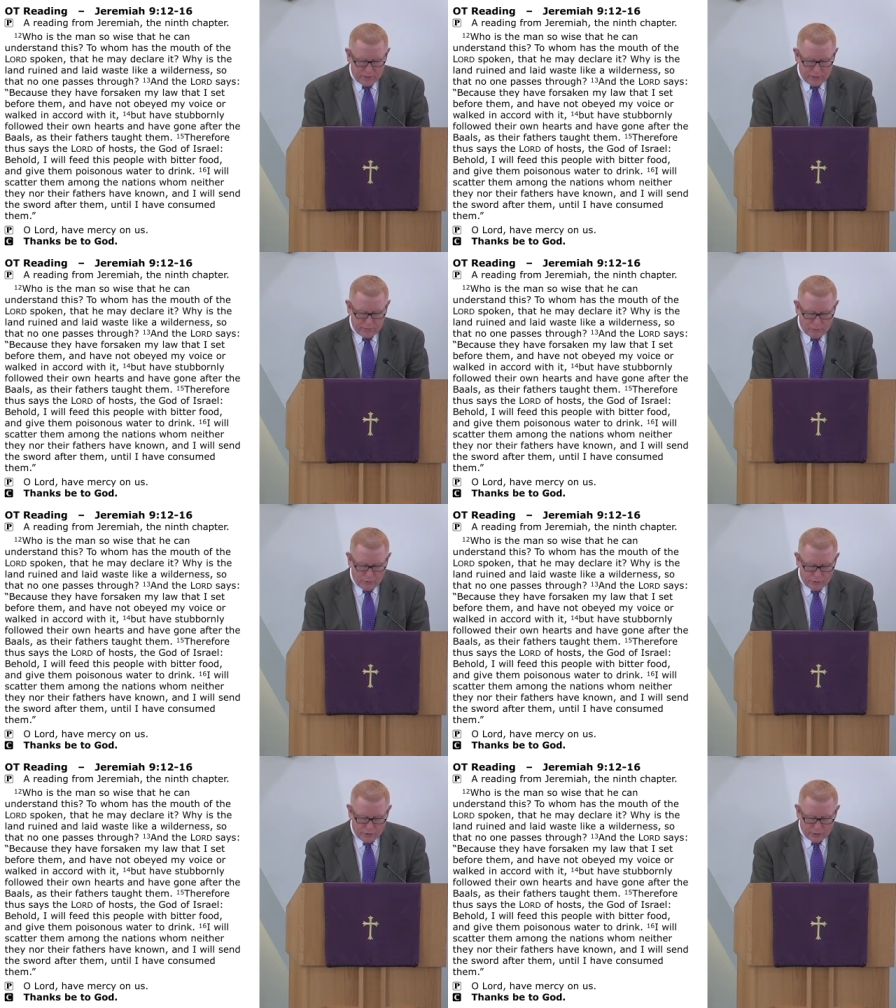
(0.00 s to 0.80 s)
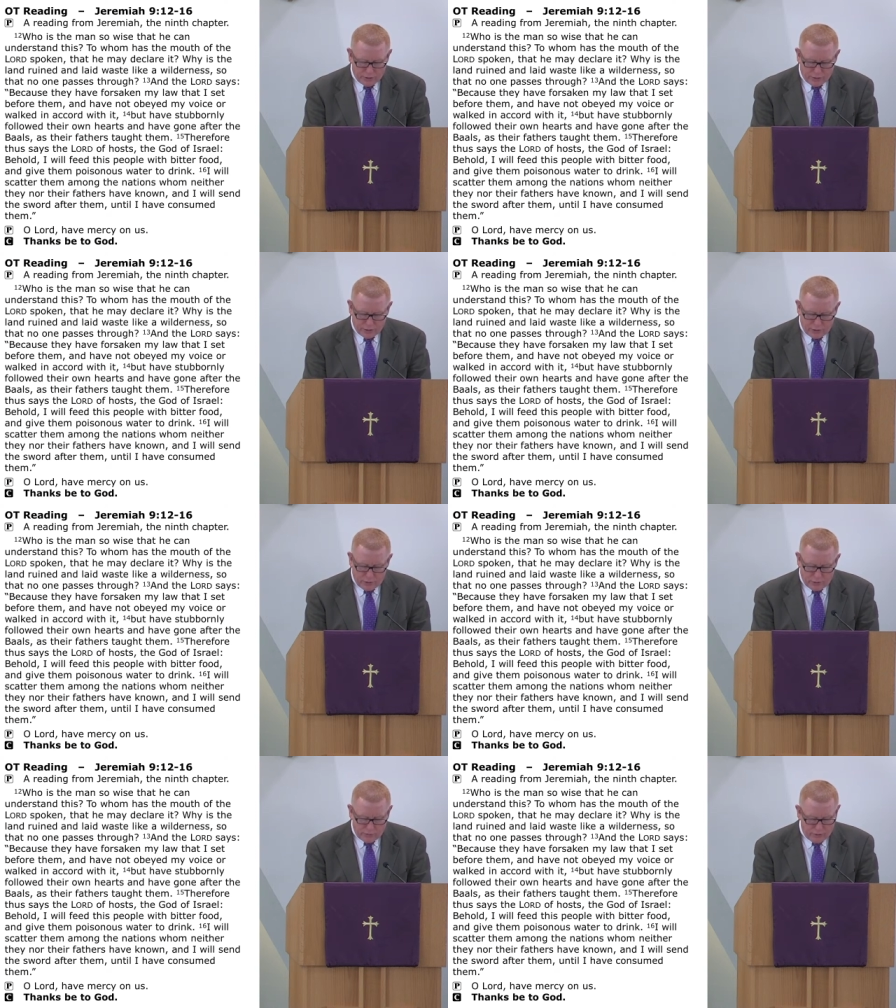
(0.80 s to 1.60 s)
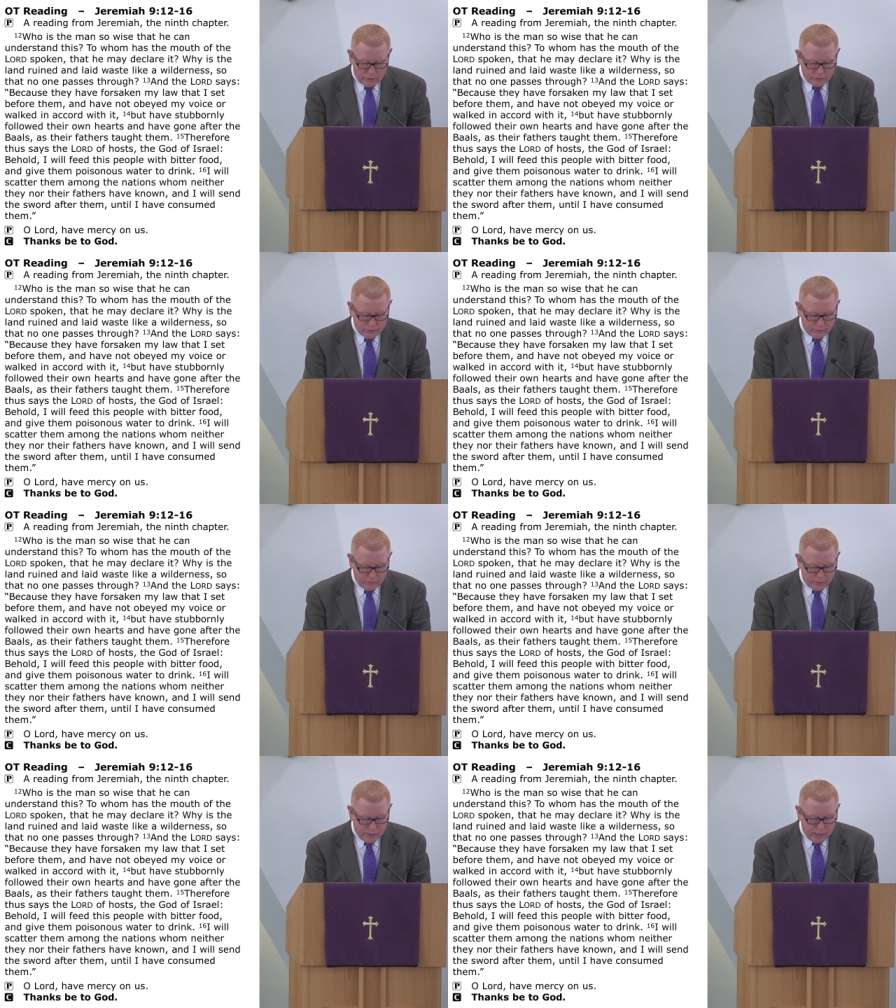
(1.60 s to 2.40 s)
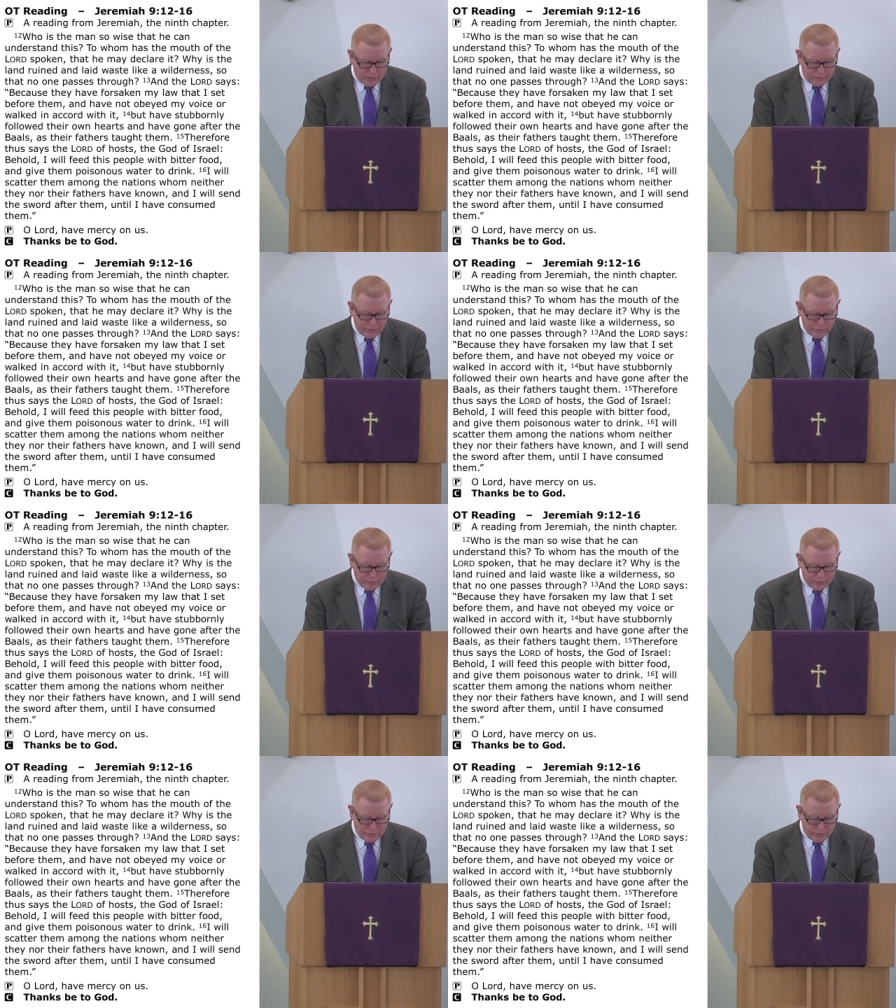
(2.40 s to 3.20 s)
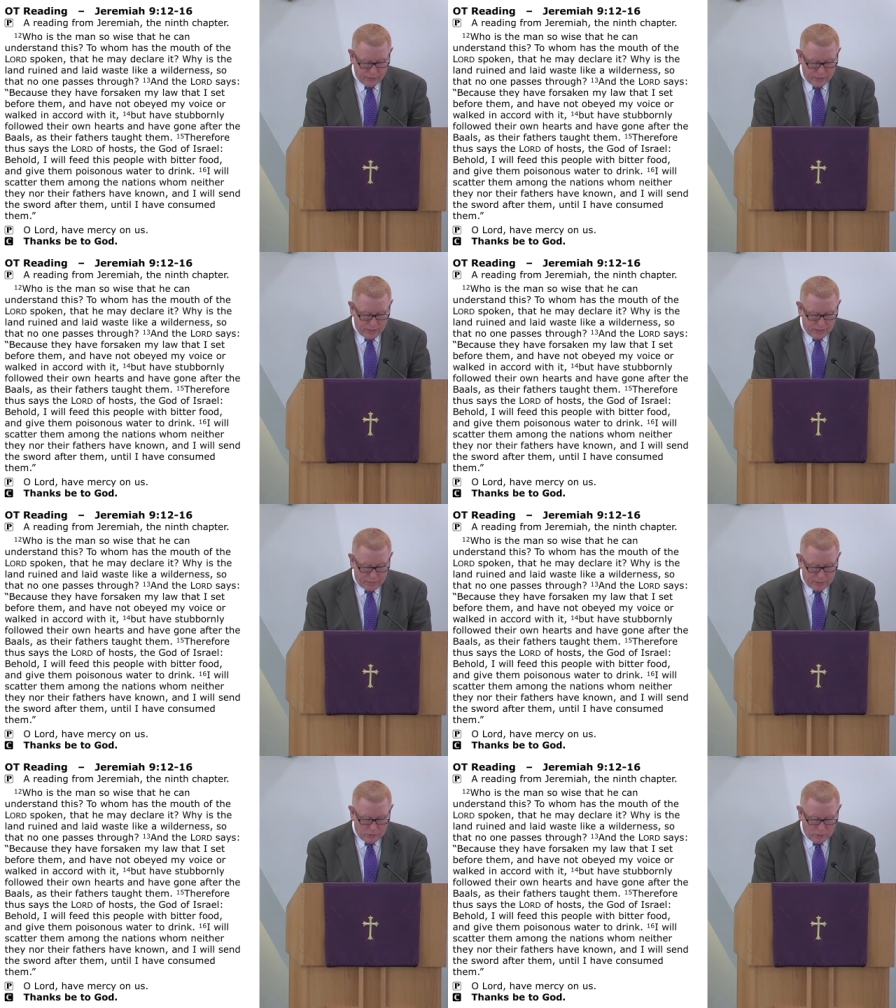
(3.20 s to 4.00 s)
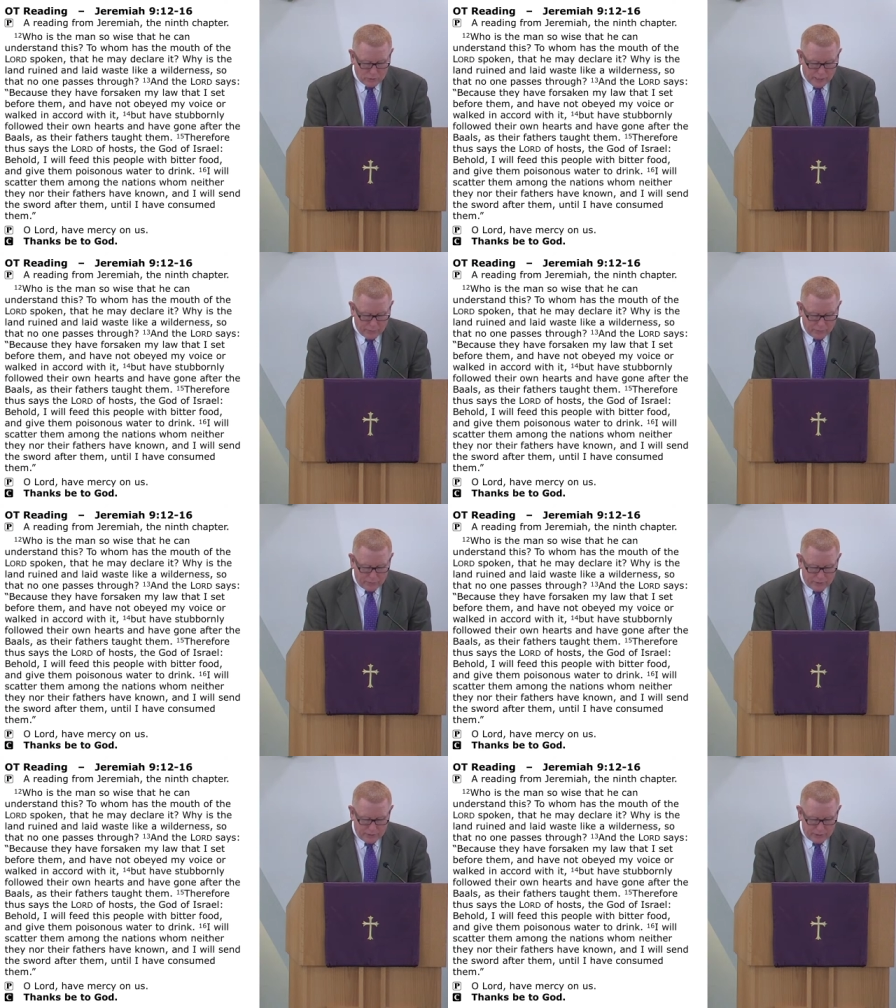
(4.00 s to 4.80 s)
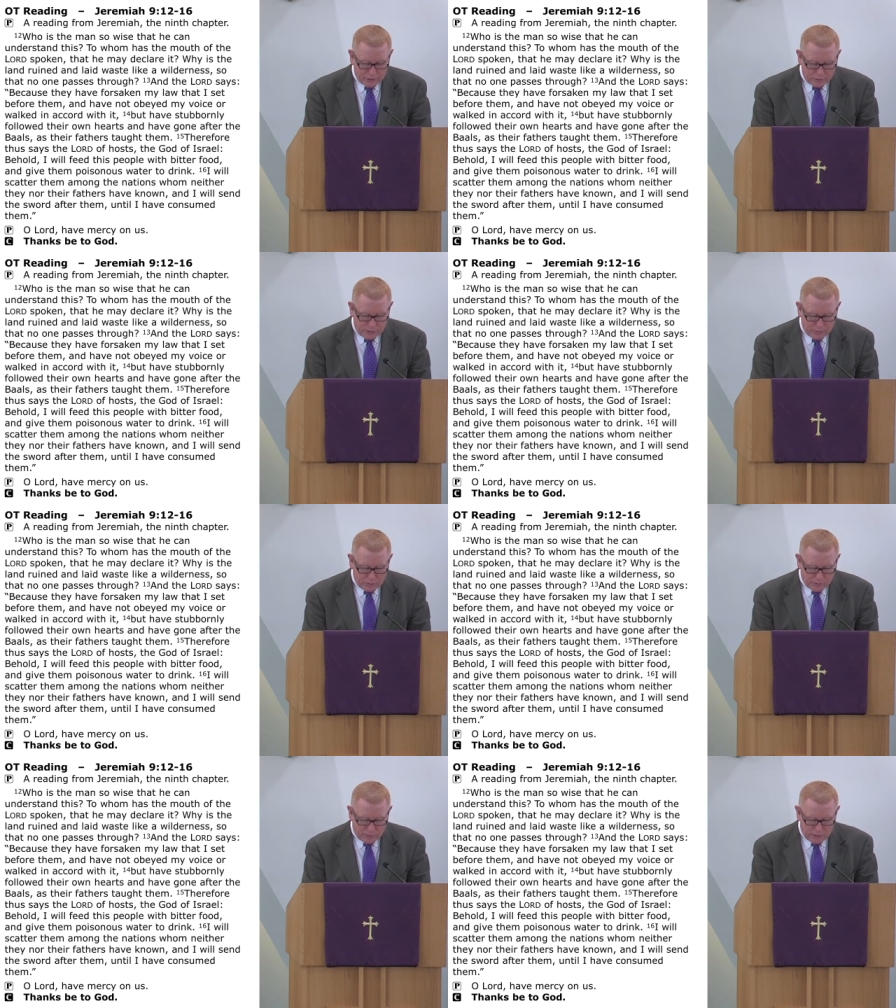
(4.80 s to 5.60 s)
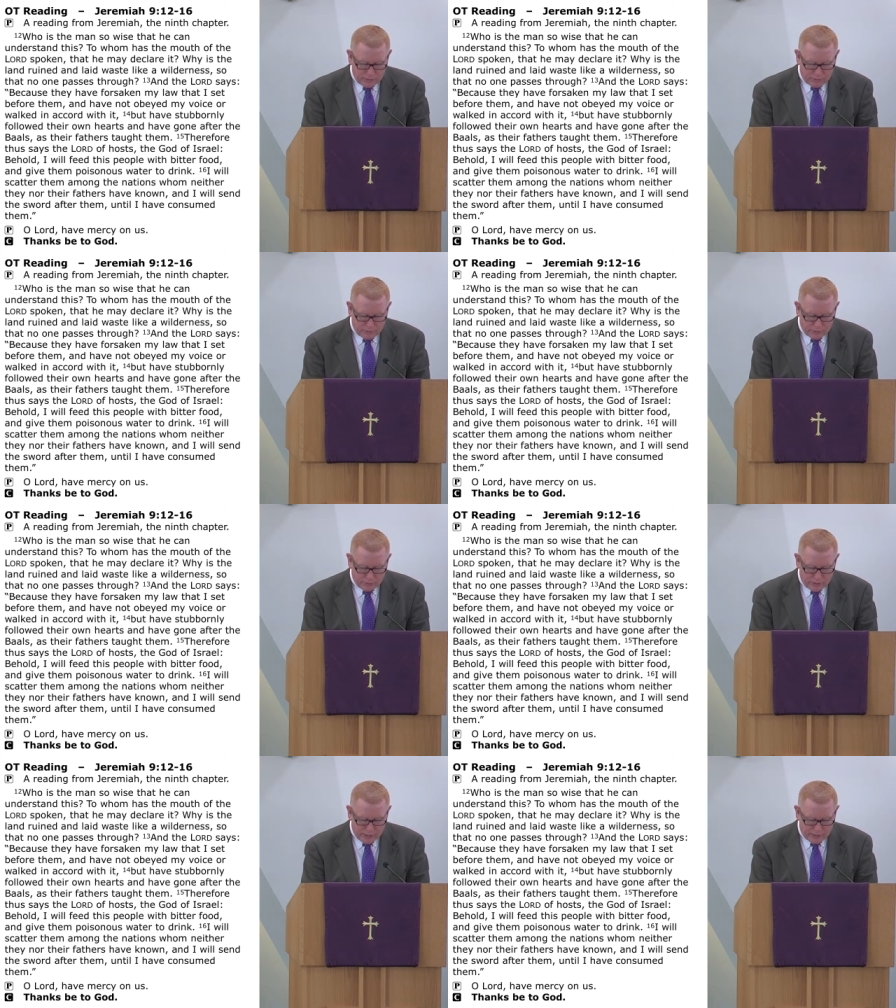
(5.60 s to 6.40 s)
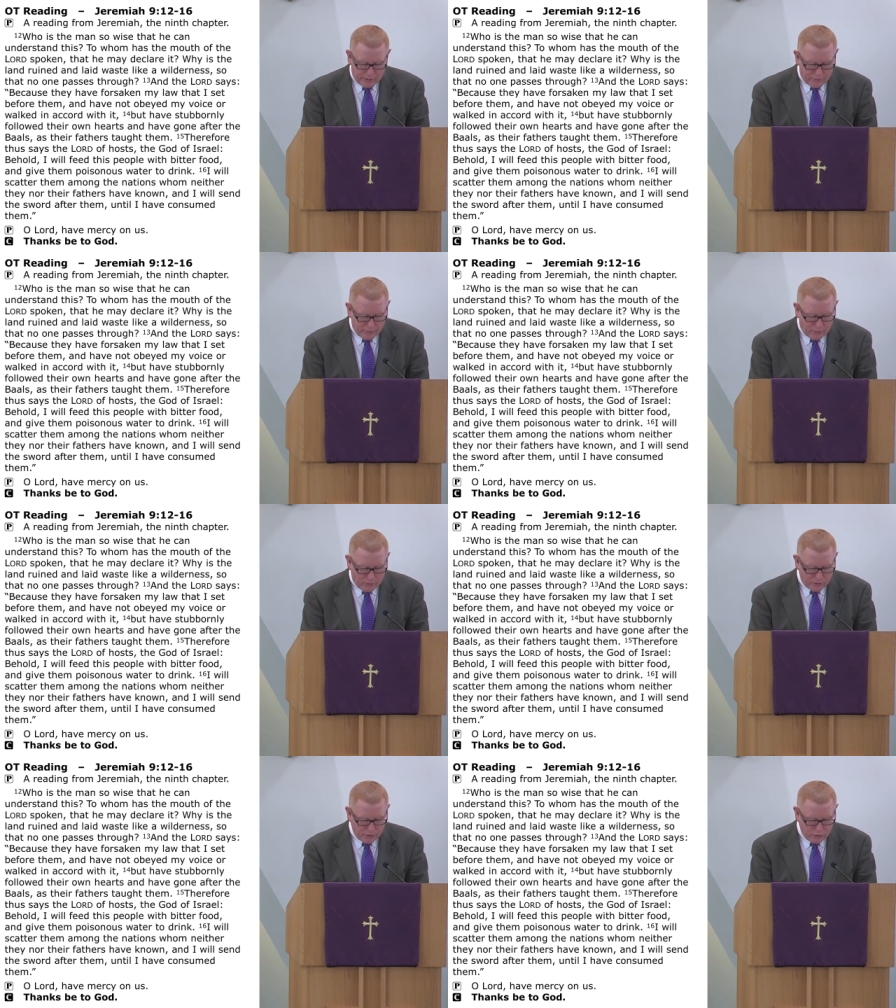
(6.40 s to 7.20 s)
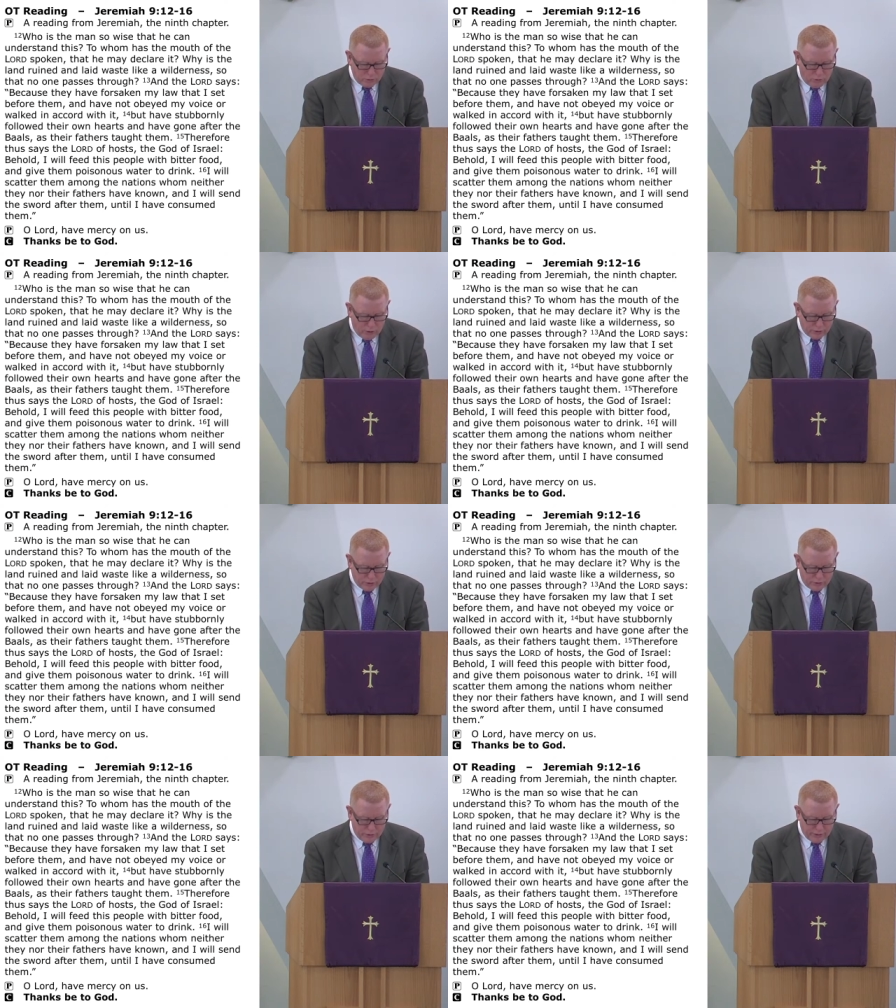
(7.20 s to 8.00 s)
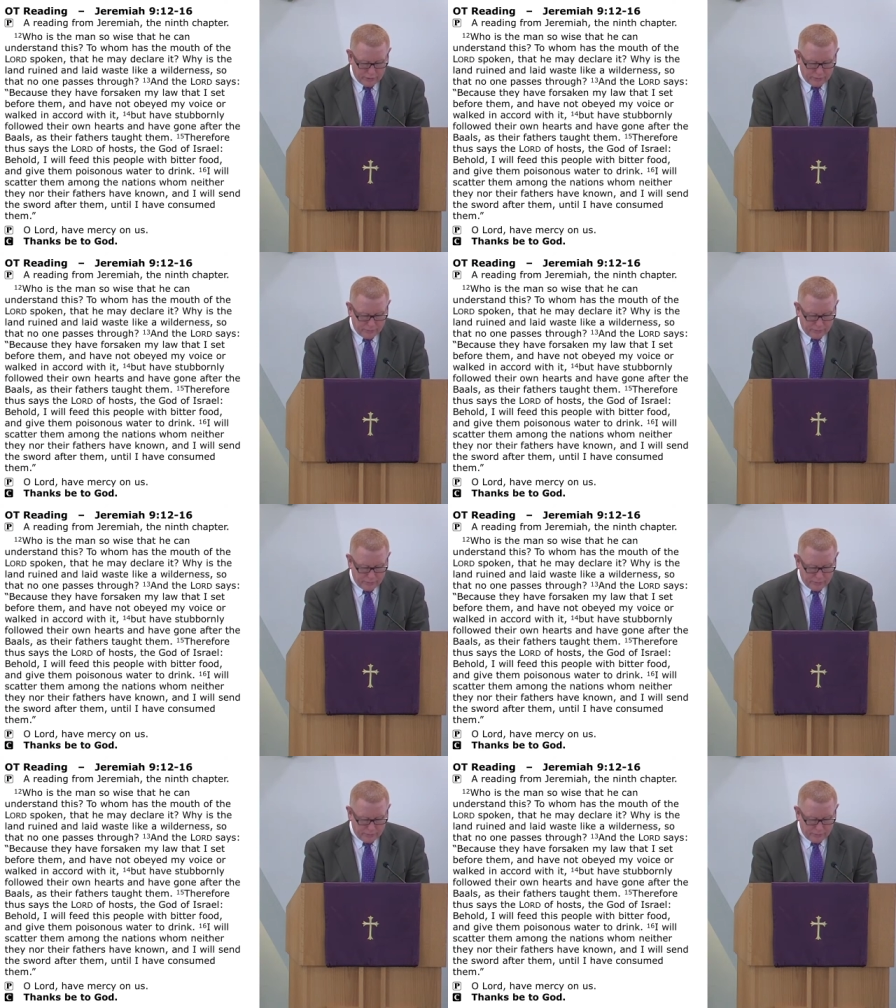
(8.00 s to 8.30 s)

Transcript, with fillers: Therefore, thus says the Lord of hosts, the God of Israel Behold, I will feed this people with bitter food, and give them poisonous water to drink.